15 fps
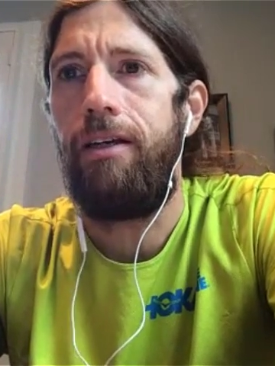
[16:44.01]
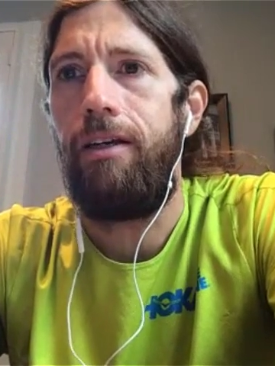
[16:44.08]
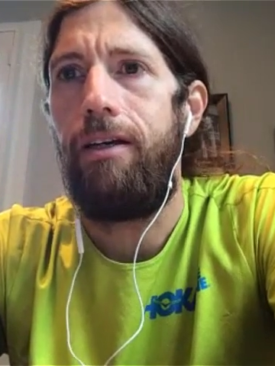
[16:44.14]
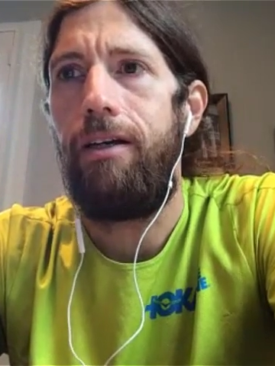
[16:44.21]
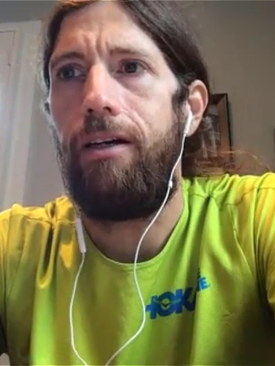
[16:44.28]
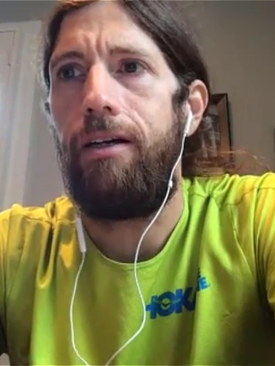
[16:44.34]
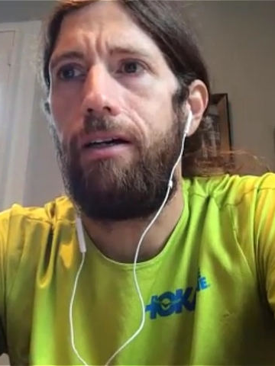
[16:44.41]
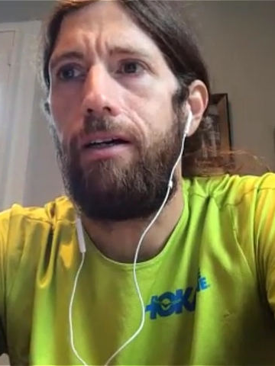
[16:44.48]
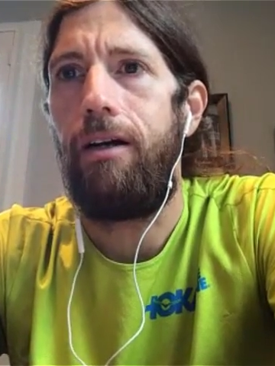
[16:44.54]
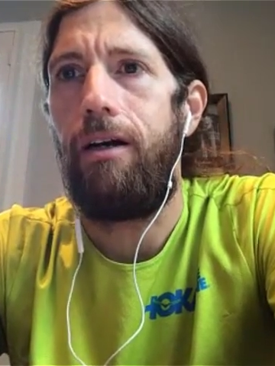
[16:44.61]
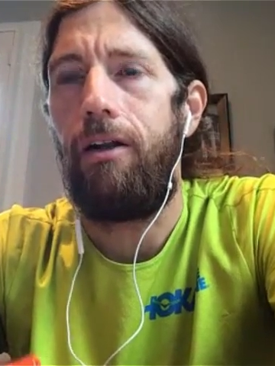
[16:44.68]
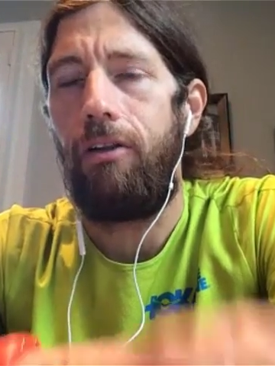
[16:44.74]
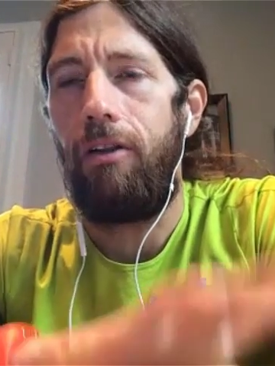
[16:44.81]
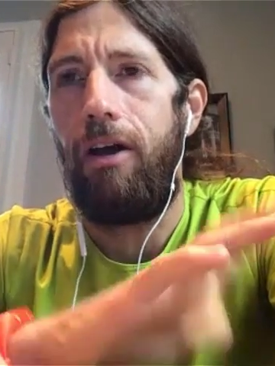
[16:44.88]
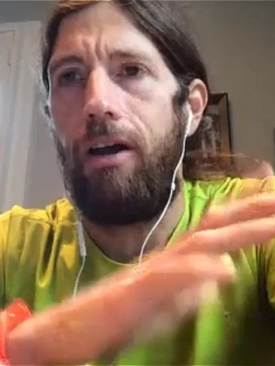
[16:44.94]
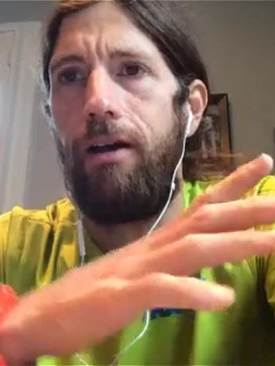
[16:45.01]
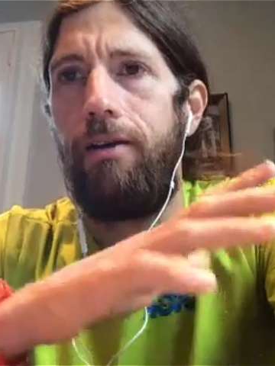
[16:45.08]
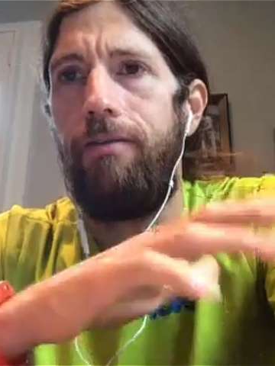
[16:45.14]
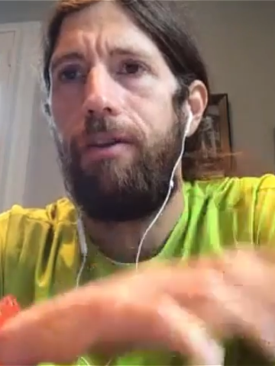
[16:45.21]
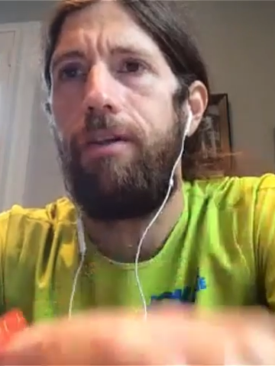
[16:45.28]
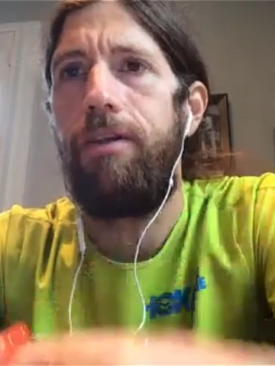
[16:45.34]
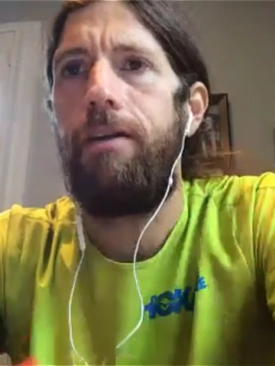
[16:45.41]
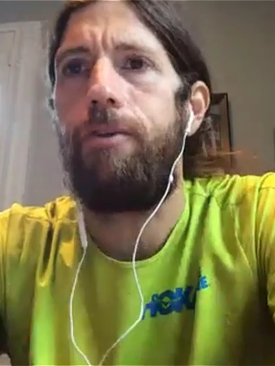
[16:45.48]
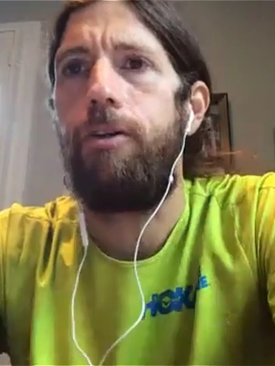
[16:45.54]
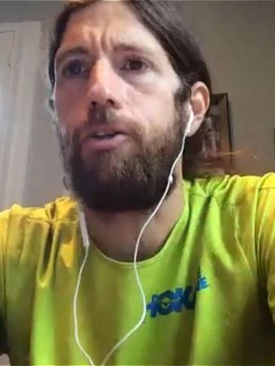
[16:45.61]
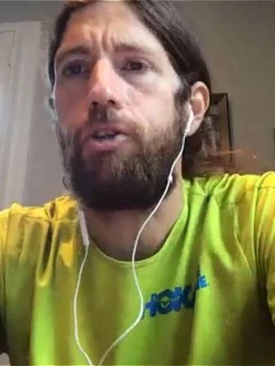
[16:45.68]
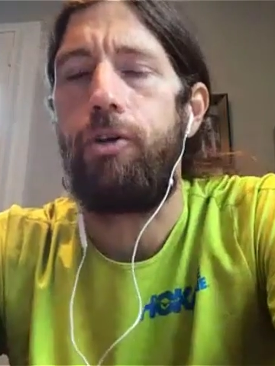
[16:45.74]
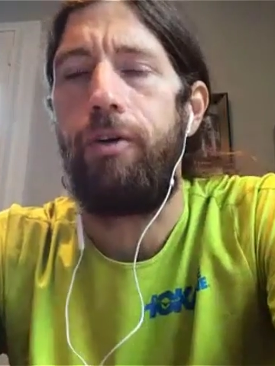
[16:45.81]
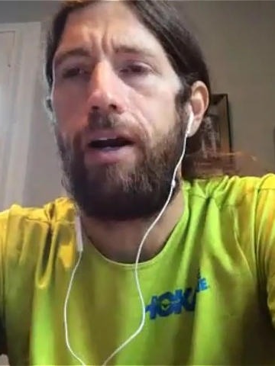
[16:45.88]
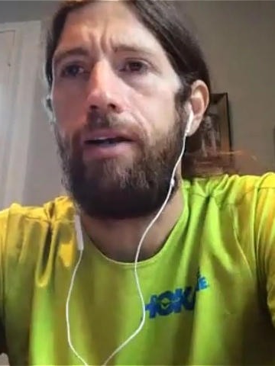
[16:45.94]
a lot of the different
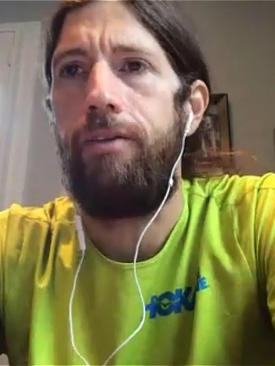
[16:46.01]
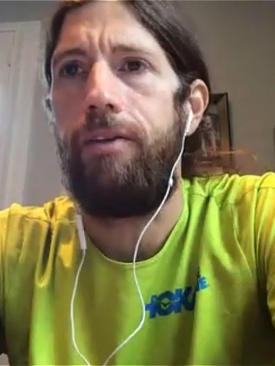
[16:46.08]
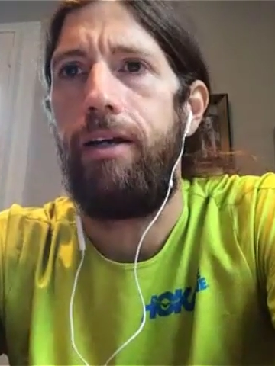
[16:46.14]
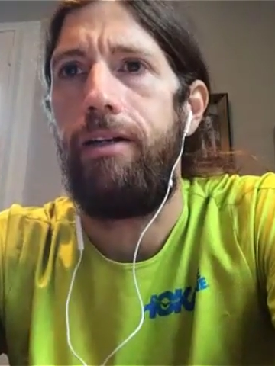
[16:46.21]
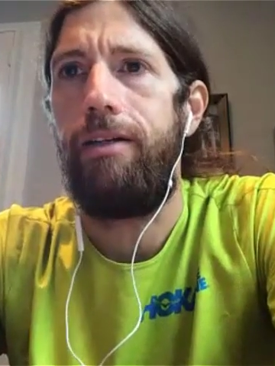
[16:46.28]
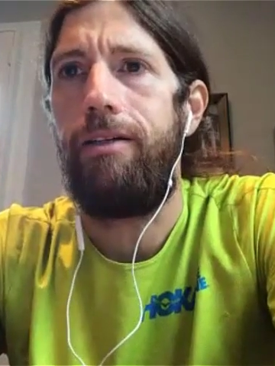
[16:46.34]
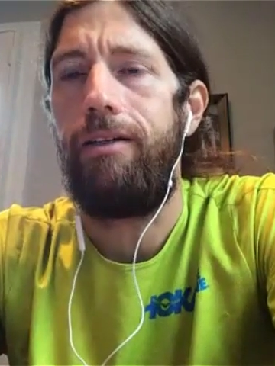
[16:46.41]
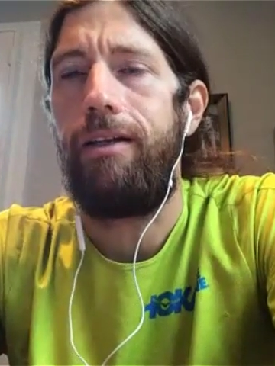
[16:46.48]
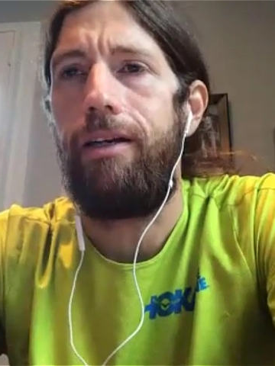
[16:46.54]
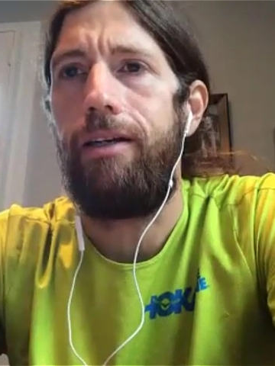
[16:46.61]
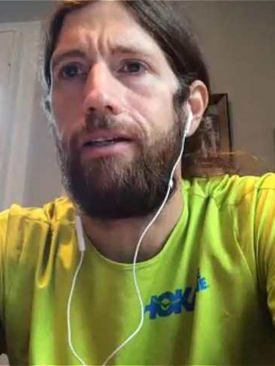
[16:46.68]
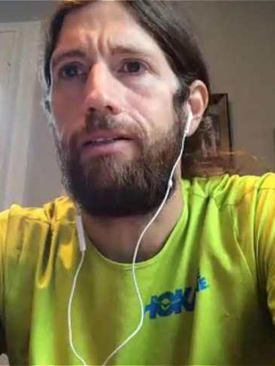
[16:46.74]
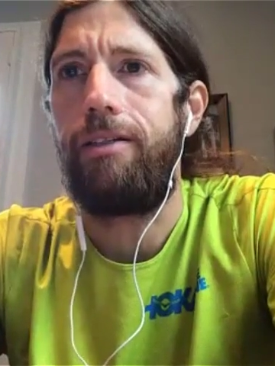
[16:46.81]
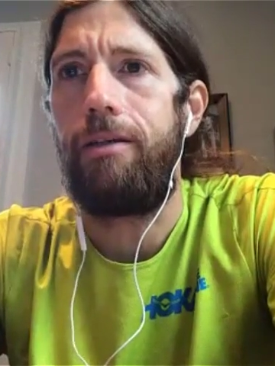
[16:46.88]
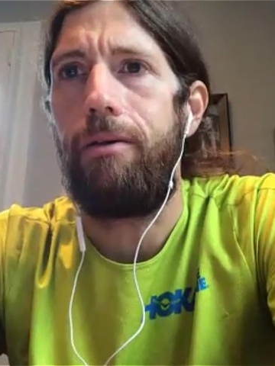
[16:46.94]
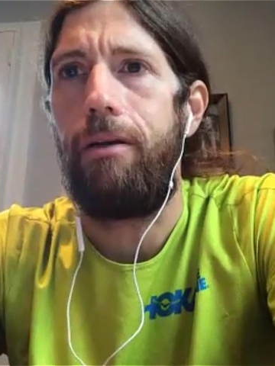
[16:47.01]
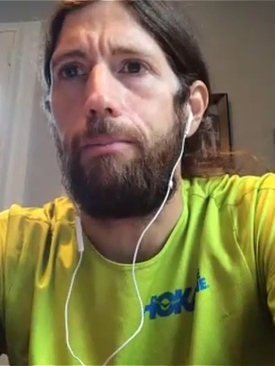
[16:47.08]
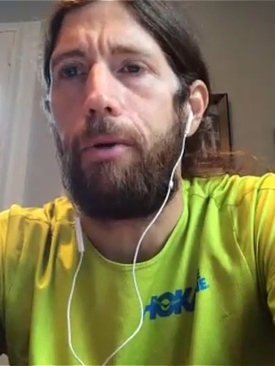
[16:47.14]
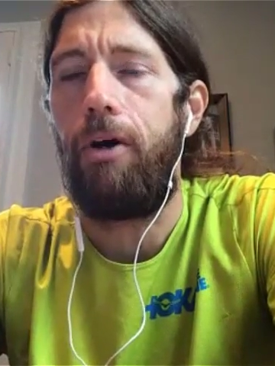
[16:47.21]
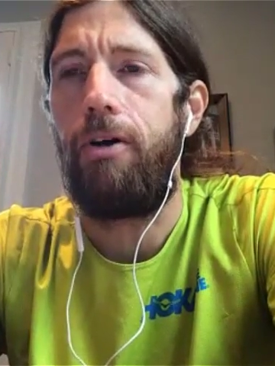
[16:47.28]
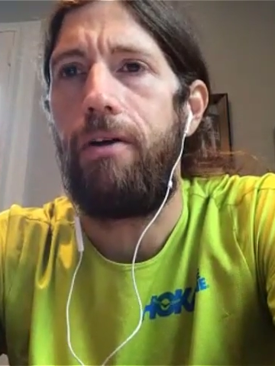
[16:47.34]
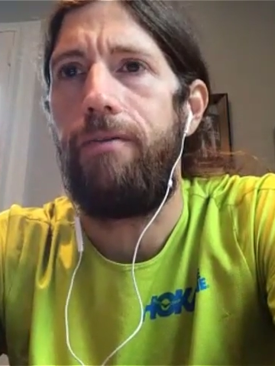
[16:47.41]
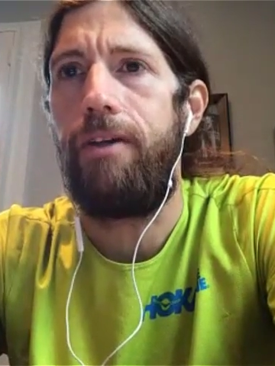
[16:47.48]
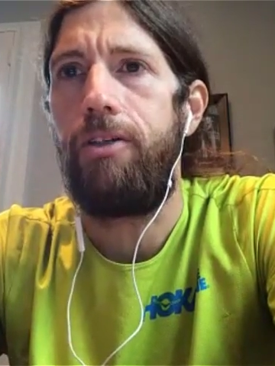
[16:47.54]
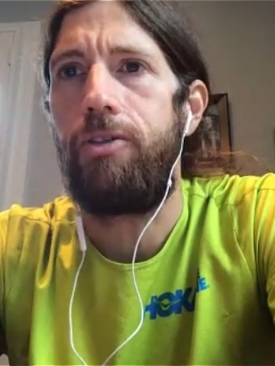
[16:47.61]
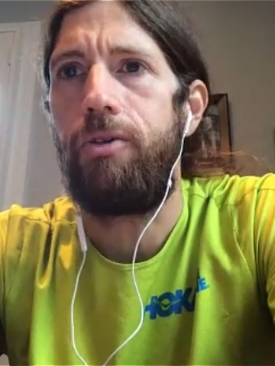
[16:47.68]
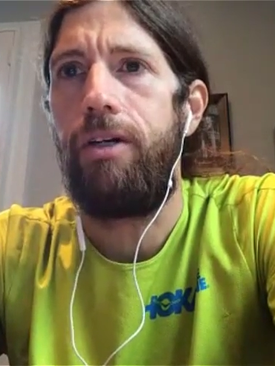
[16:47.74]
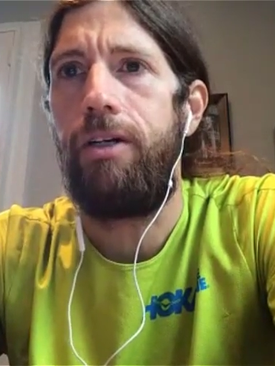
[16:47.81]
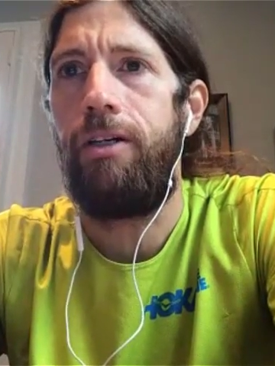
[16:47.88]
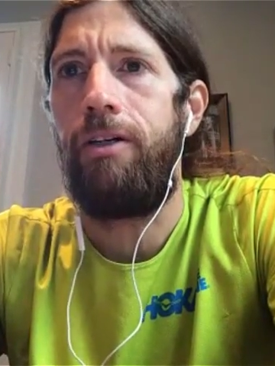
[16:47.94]
terrain that is part of
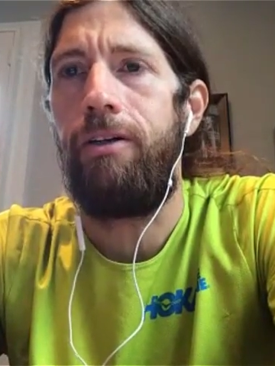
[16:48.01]
Israel.